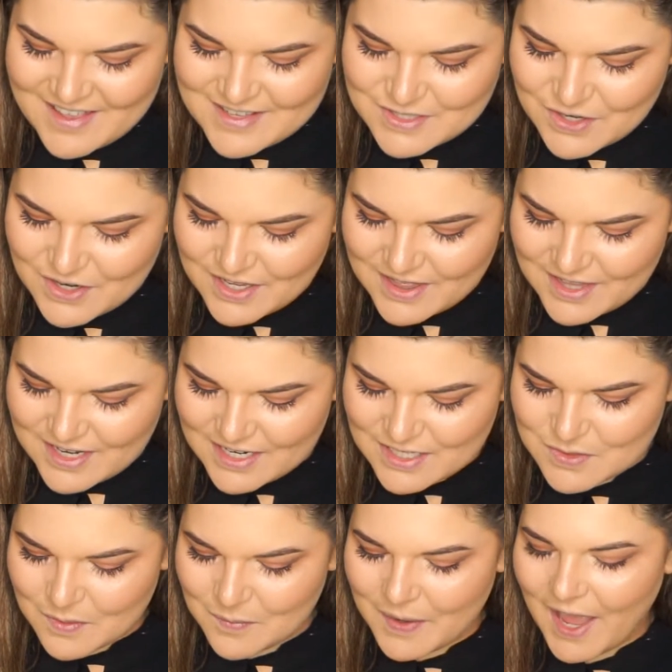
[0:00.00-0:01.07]
So the
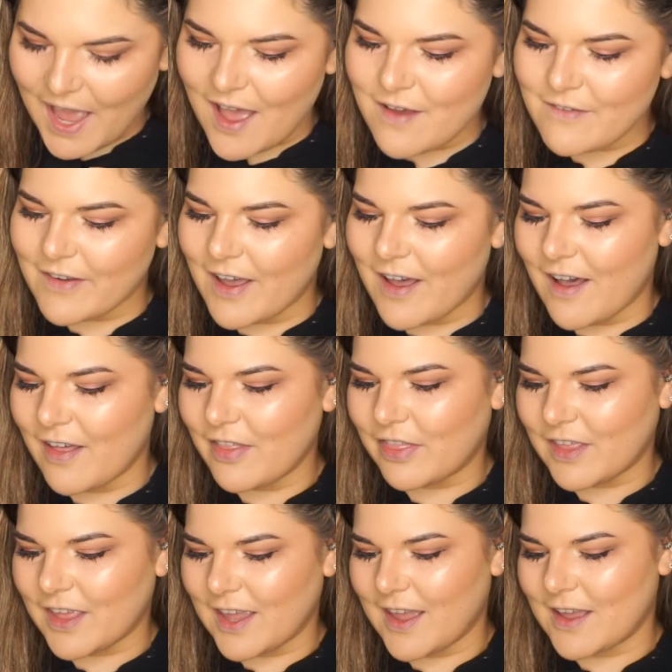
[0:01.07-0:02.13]
next one we have are
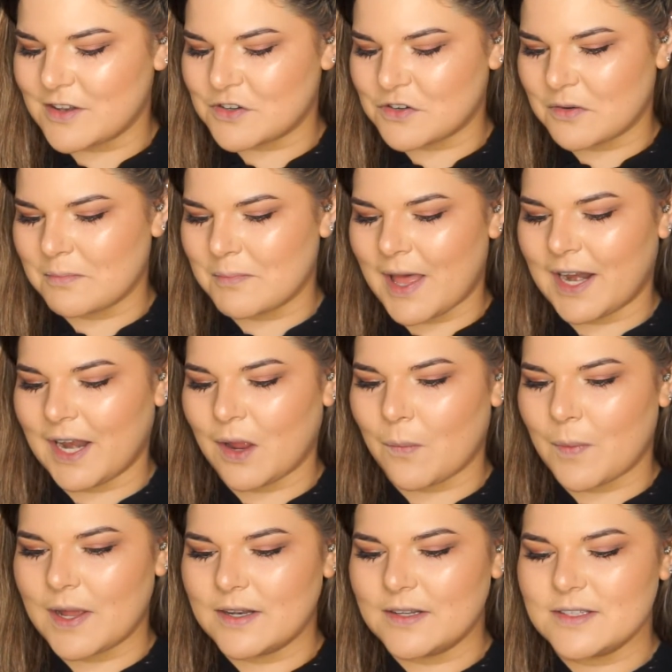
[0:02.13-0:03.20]
the dramatic
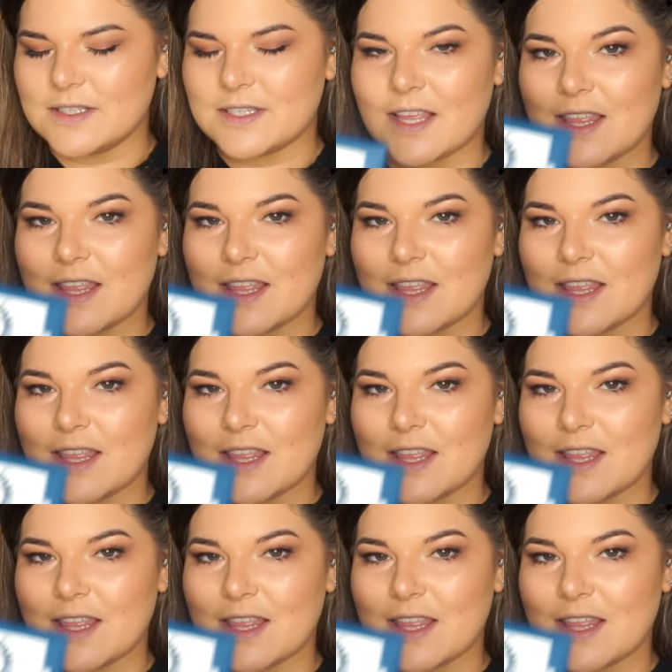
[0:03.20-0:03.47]
ones.